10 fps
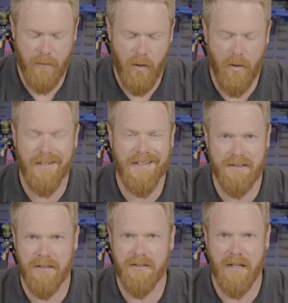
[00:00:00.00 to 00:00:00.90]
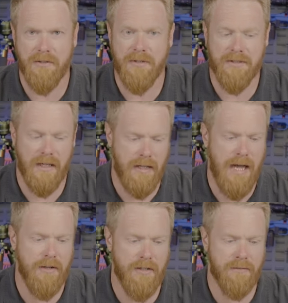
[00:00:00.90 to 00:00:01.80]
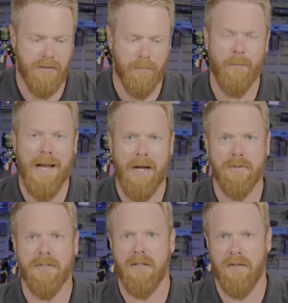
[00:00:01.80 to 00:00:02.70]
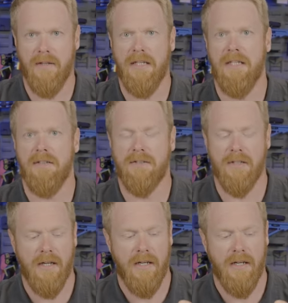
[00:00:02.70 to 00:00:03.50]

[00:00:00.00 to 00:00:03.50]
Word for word: or at least accessories that allow you to, to mount these